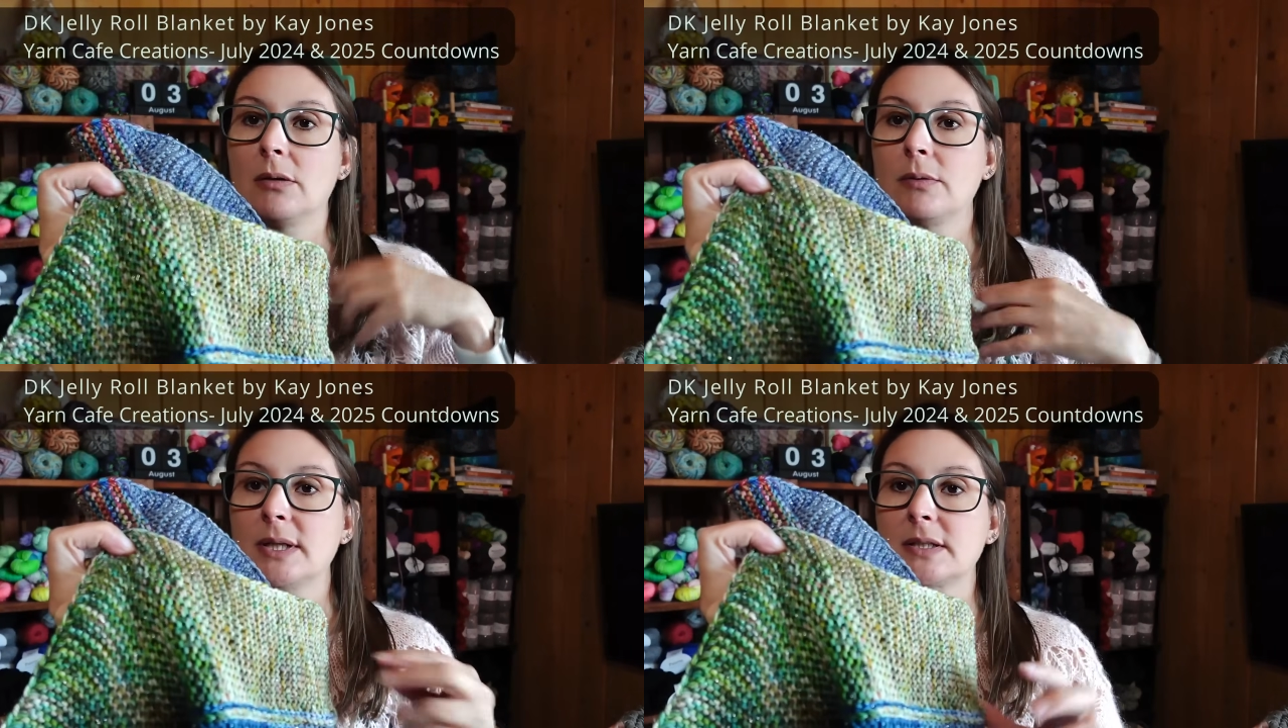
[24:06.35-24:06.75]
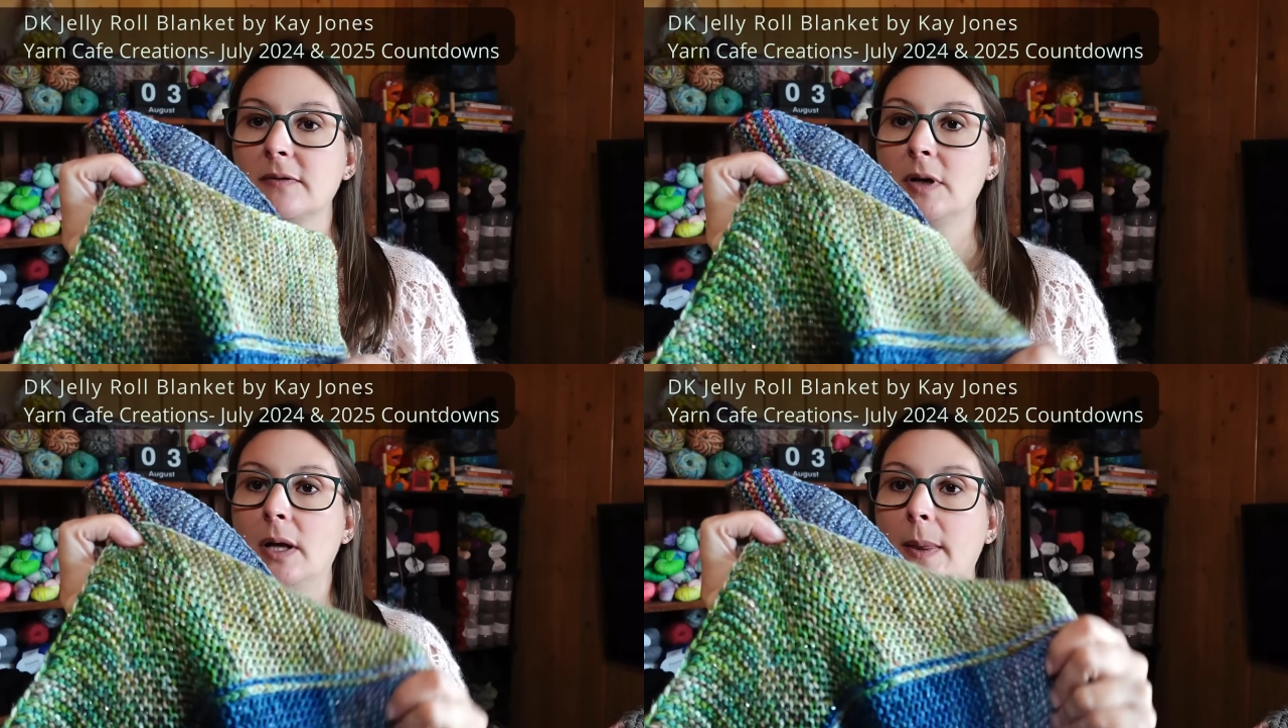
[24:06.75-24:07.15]
the rest
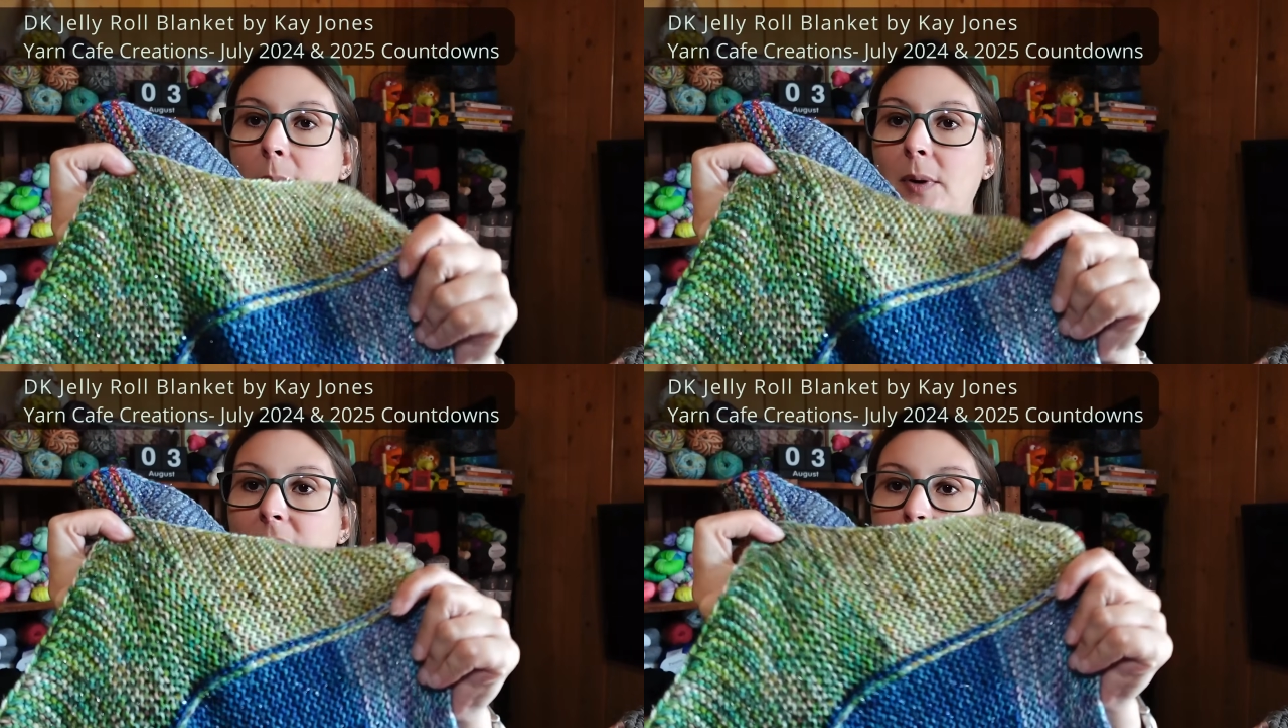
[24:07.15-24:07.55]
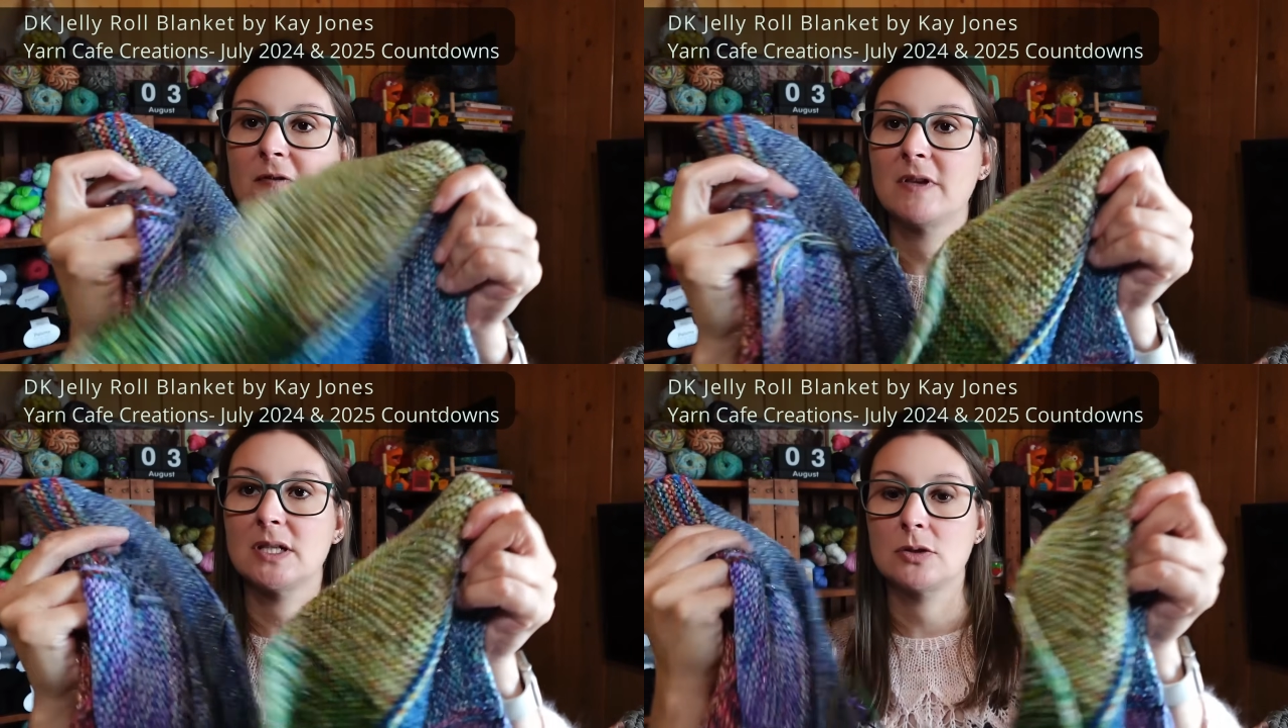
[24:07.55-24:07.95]
of it on the bottom
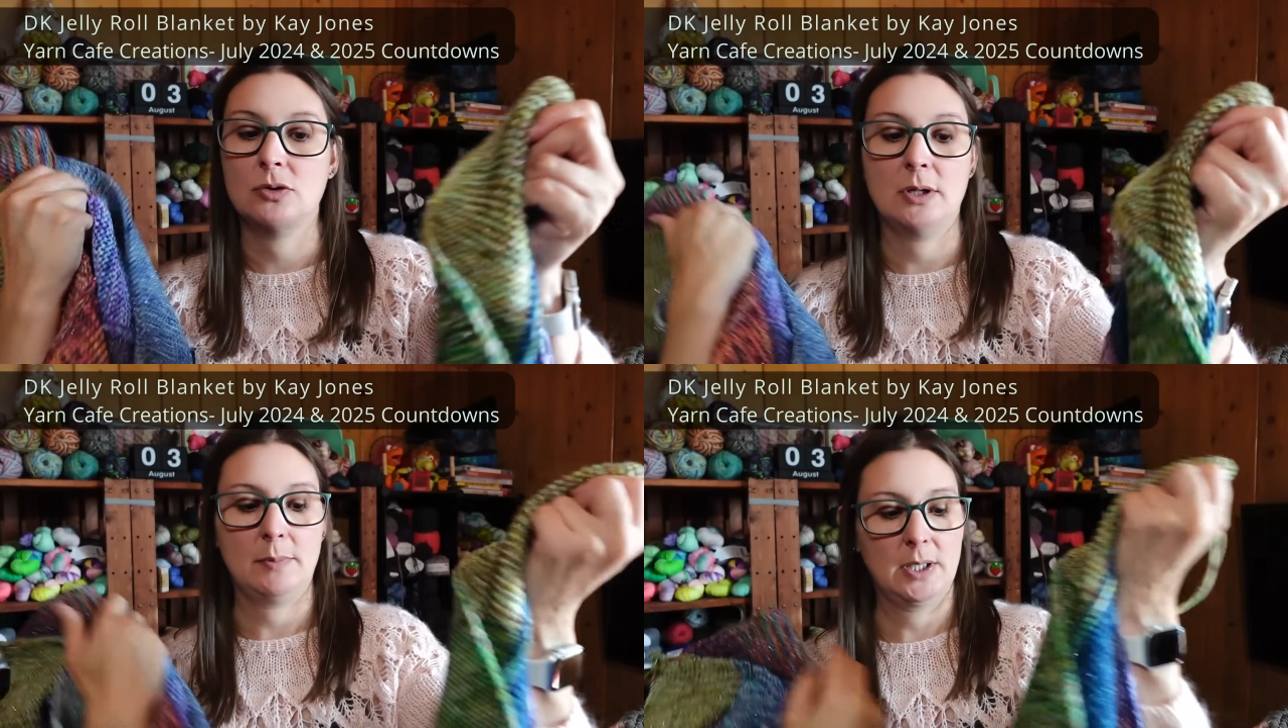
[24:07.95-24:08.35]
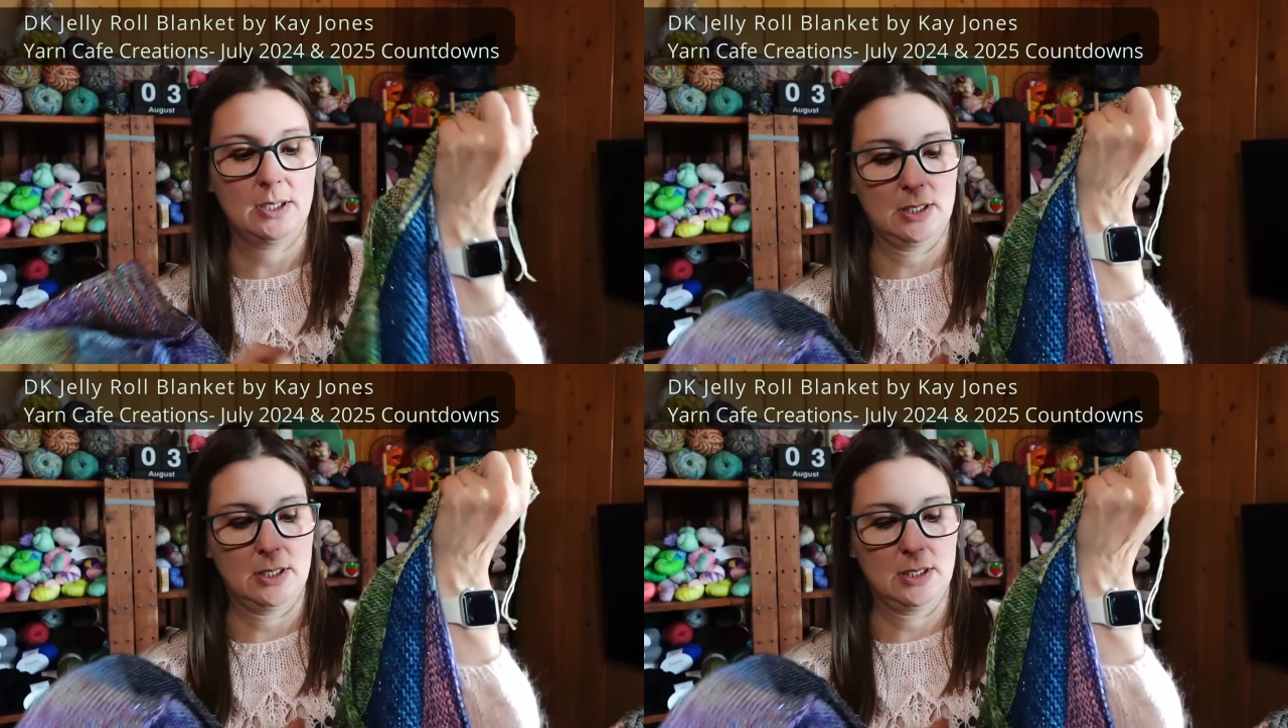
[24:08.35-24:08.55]
of this strip,